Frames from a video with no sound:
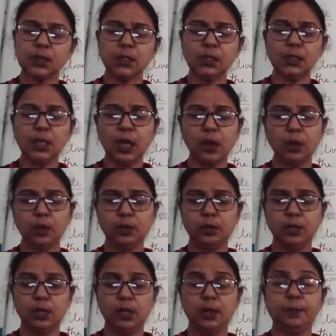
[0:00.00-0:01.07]
Now,
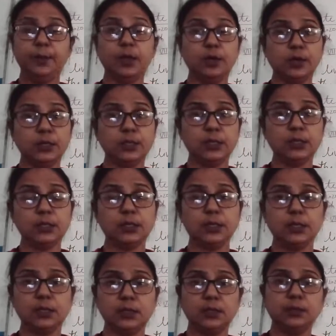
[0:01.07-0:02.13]
because this
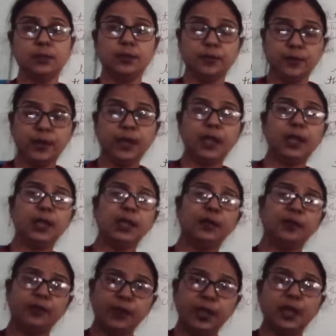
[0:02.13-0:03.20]
is
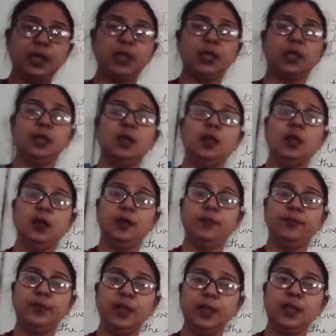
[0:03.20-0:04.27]
really, really
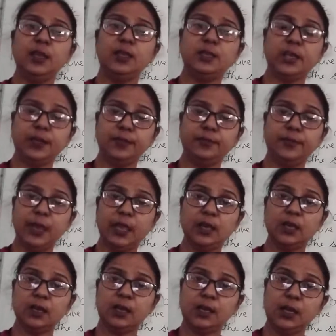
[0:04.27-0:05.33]
a very
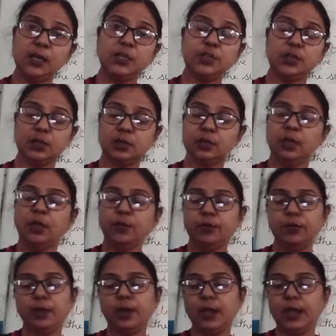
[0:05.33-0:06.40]
terrifying condition
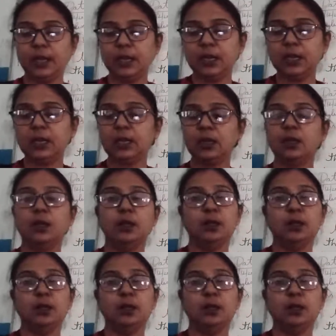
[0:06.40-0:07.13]
for any